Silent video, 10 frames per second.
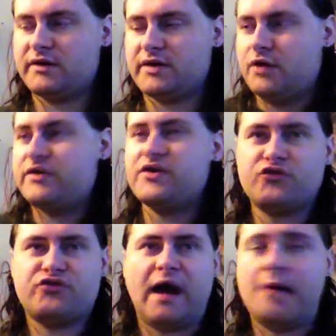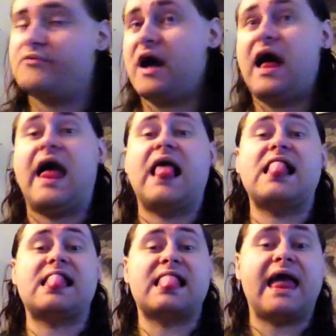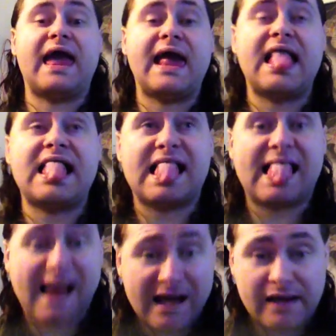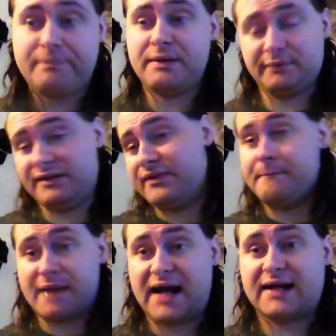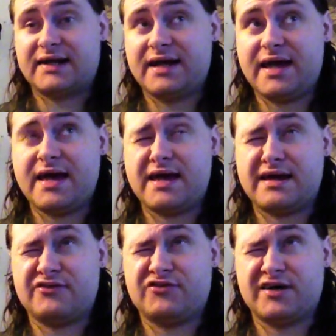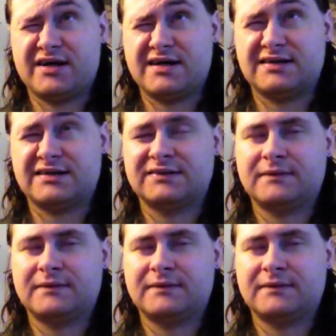you know, he stabbed a, a, a lot of people in the back, and uh,